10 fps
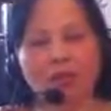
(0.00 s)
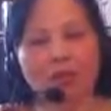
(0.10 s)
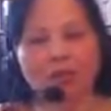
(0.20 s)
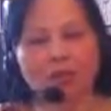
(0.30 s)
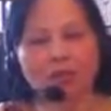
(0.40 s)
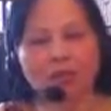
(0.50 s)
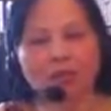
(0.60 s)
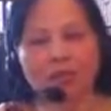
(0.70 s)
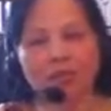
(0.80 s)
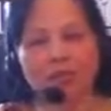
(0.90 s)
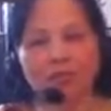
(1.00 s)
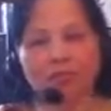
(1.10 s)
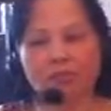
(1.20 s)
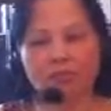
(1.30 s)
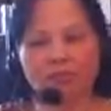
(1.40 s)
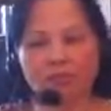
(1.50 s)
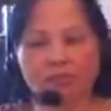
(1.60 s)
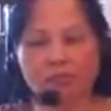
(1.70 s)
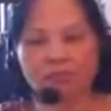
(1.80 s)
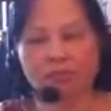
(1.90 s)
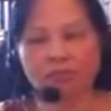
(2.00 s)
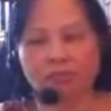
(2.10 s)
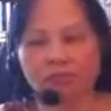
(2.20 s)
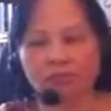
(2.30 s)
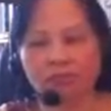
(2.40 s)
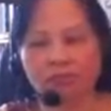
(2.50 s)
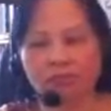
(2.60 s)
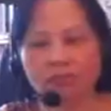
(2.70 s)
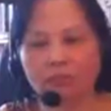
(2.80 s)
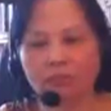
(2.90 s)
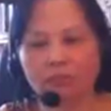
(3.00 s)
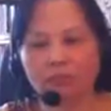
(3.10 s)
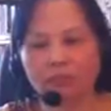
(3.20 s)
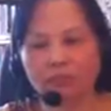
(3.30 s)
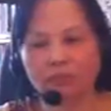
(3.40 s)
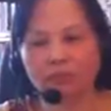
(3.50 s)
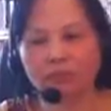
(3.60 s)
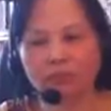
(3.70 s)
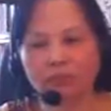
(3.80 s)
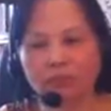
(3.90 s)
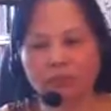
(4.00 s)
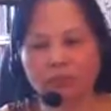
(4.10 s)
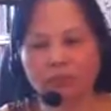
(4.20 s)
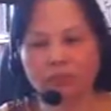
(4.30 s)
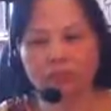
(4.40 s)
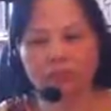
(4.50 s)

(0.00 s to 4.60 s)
No words are spoken by the person on screen.